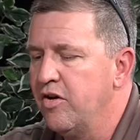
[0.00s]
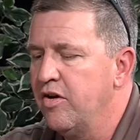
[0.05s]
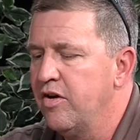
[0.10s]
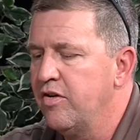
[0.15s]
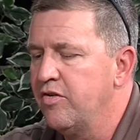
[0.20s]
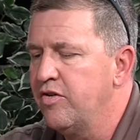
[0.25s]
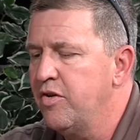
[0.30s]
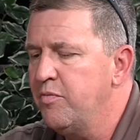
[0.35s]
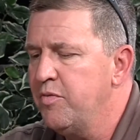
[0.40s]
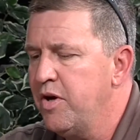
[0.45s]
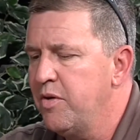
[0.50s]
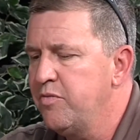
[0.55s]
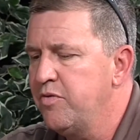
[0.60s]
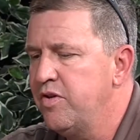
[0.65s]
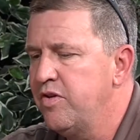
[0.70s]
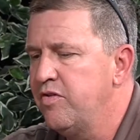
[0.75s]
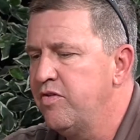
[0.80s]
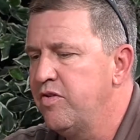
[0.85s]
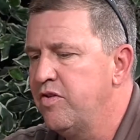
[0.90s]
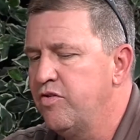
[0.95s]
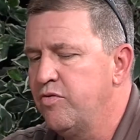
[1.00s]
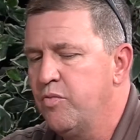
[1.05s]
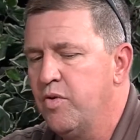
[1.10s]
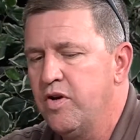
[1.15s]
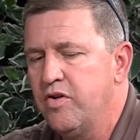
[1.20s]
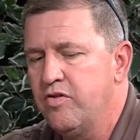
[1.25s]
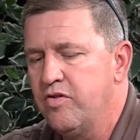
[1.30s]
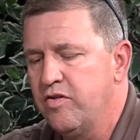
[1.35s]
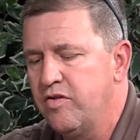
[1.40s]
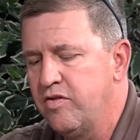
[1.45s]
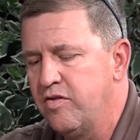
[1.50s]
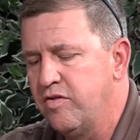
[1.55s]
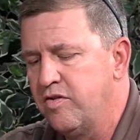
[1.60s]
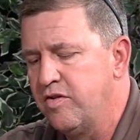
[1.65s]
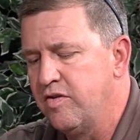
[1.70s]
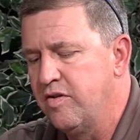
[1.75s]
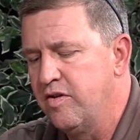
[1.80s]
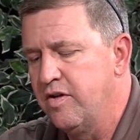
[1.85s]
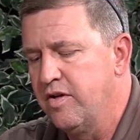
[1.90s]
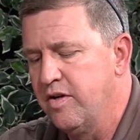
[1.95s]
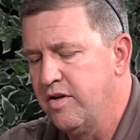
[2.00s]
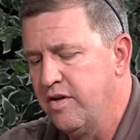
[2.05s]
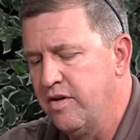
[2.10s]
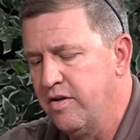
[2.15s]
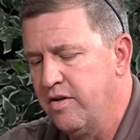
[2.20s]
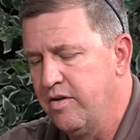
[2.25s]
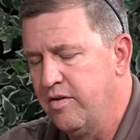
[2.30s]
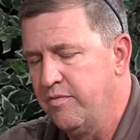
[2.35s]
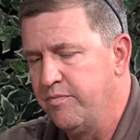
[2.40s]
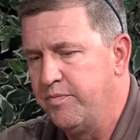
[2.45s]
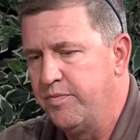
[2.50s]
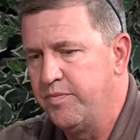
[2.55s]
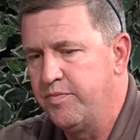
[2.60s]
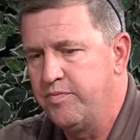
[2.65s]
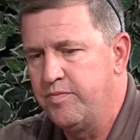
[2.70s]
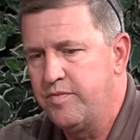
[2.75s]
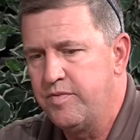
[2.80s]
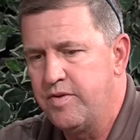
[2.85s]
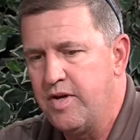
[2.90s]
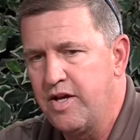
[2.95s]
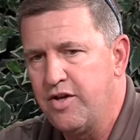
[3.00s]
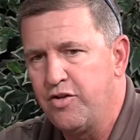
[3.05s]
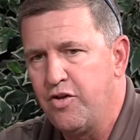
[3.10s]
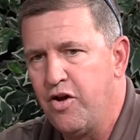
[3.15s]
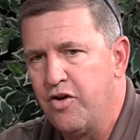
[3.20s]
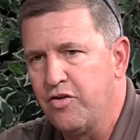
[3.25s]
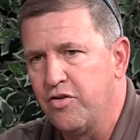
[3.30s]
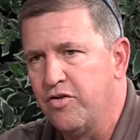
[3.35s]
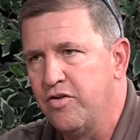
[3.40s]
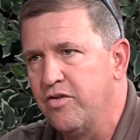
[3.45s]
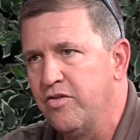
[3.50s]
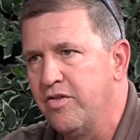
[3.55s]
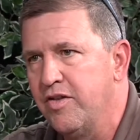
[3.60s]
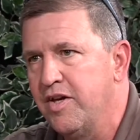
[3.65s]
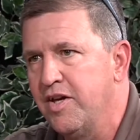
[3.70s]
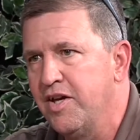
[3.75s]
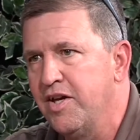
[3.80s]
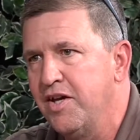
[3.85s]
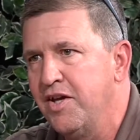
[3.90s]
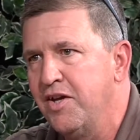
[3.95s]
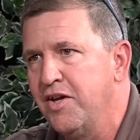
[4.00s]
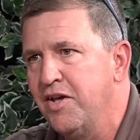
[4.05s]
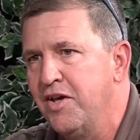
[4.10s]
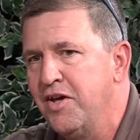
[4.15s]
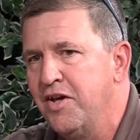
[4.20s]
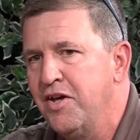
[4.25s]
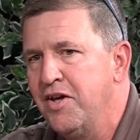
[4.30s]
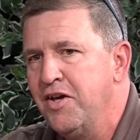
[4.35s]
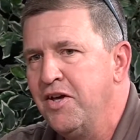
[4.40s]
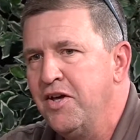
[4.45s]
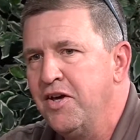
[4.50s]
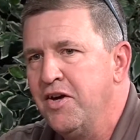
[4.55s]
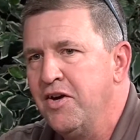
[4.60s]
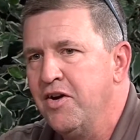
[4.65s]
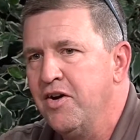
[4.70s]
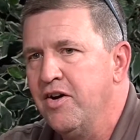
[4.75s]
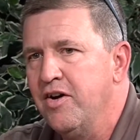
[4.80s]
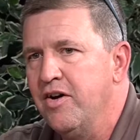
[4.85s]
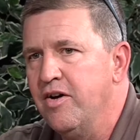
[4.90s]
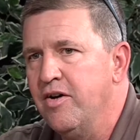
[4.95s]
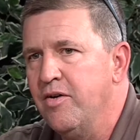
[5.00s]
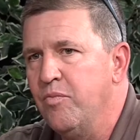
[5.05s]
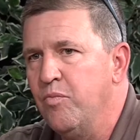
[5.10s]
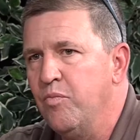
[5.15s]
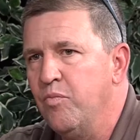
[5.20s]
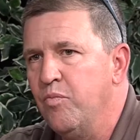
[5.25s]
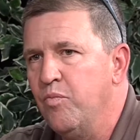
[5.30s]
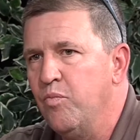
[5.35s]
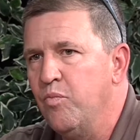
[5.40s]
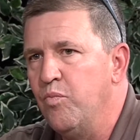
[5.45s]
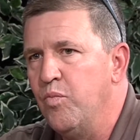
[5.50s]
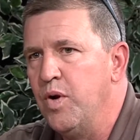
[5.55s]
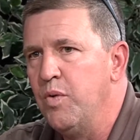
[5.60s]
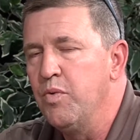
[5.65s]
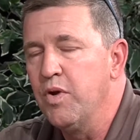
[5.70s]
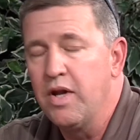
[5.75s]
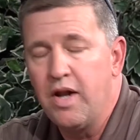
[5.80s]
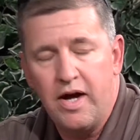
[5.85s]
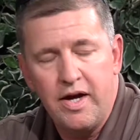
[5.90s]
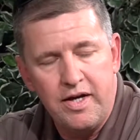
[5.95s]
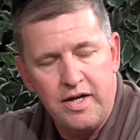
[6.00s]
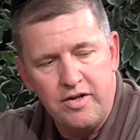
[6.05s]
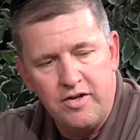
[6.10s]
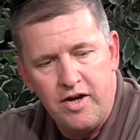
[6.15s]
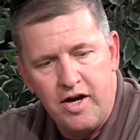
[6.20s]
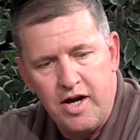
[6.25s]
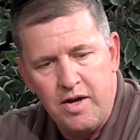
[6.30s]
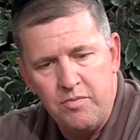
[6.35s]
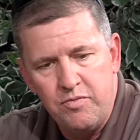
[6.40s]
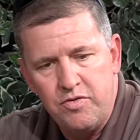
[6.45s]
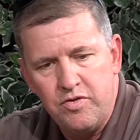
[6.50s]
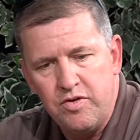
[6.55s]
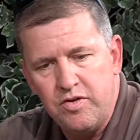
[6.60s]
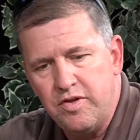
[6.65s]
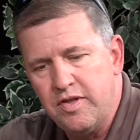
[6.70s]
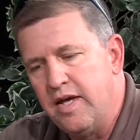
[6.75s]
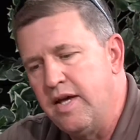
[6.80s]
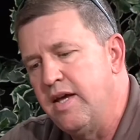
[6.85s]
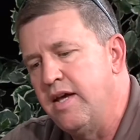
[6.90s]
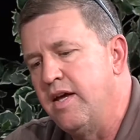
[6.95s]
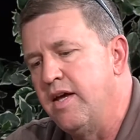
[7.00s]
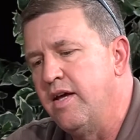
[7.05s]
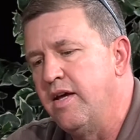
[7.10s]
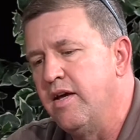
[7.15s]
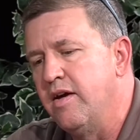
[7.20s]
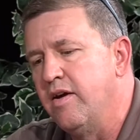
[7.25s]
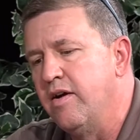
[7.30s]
Sometimes these situations take longer than we would like at times. They